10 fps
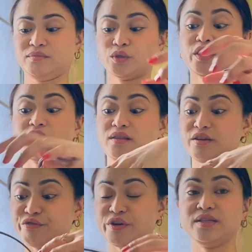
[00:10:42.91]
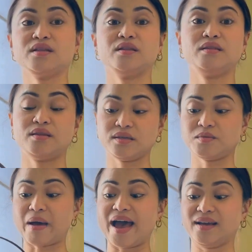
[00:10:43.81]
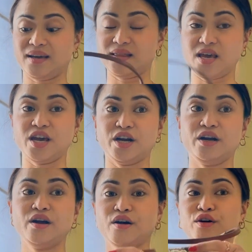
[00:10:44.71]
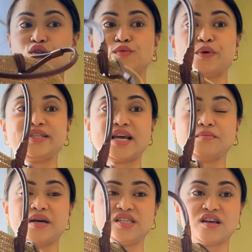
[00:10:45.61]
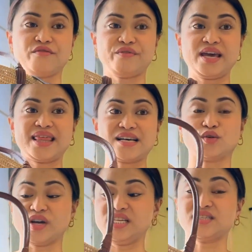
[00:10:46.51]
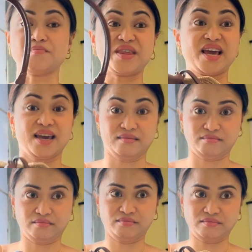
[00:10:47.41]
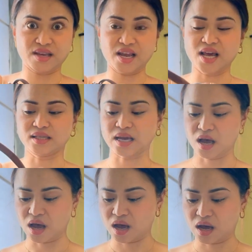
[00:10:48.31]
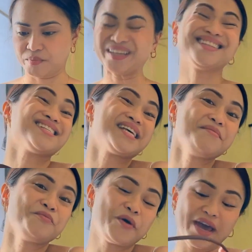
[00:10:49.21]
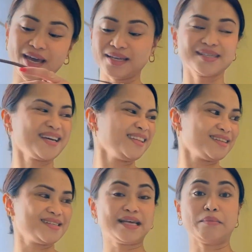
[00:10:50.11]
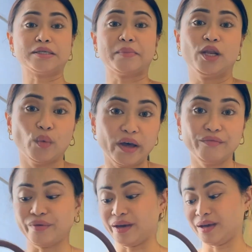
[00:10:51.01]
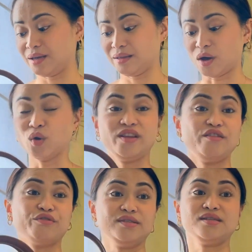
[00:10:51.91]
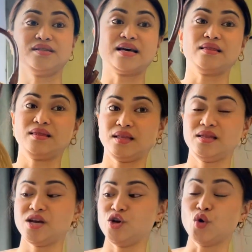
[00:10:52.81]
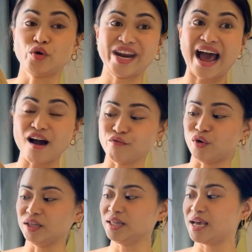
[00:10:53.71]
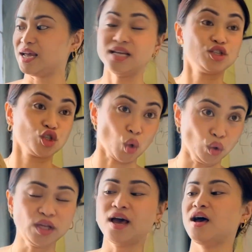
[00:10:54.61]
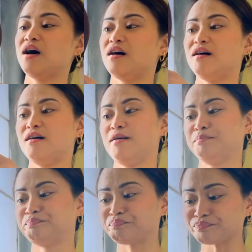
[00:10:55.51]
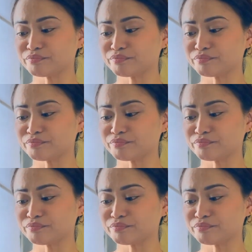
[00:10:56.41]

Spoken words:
or a different dust bag in here to protect my stuff. It has already something in it. But at the same way, it's kind of like the same as my Loewe. The only difference is that in here you already have one and it's sewn. So